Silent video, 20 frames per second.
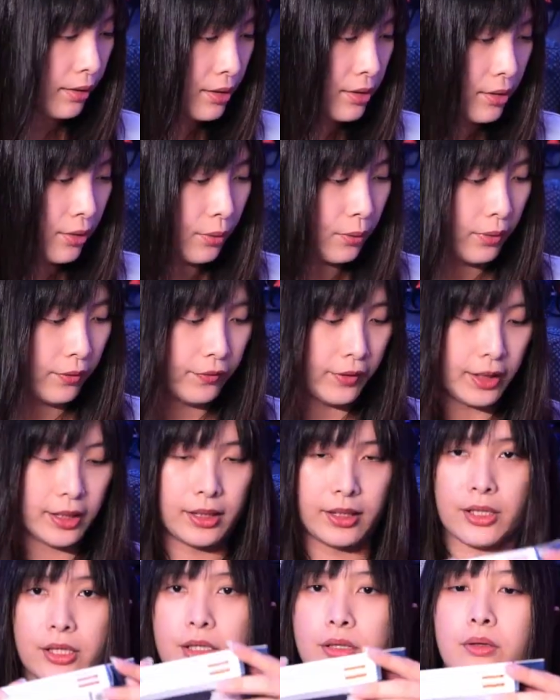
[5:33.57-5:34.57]
So with the
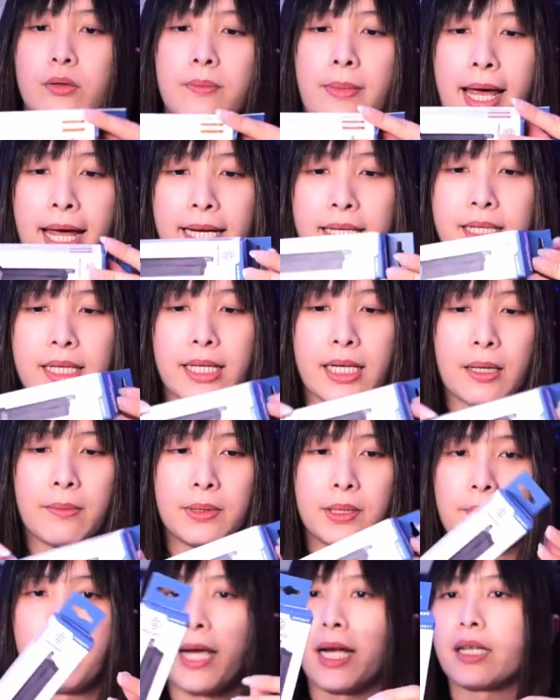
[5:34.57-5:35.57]
additional mags, they come
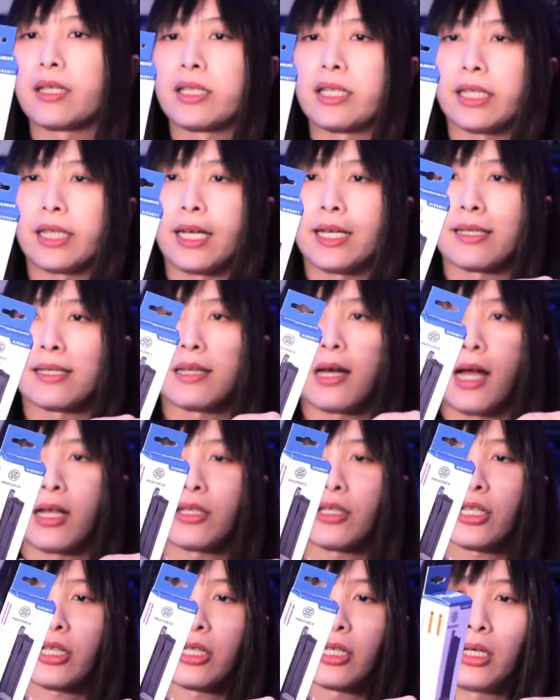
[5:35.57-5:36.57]
in the packaging as
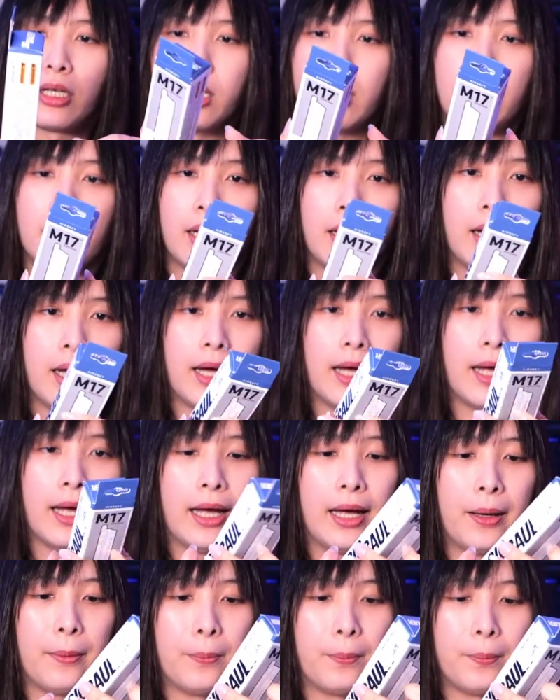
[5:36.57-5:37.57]
such.
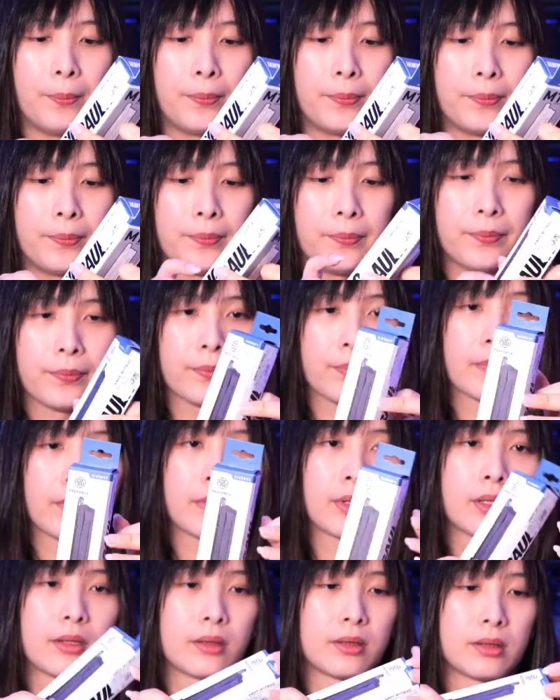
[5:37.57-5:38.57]

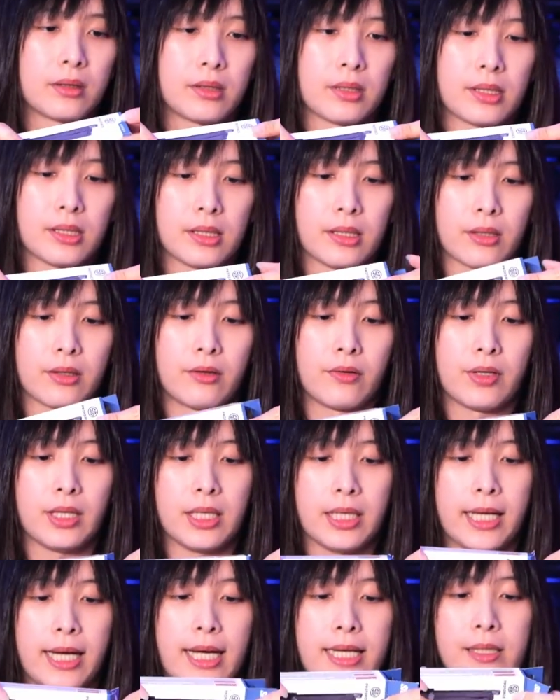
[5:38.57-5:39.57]
The
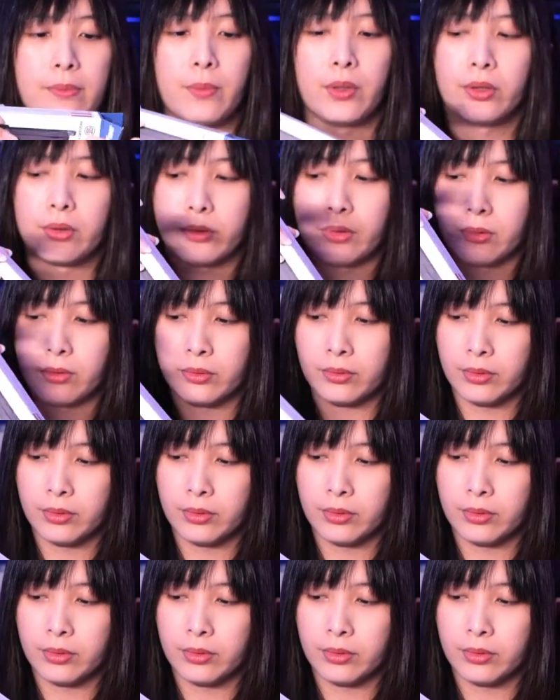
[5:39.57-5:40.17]
green gas model.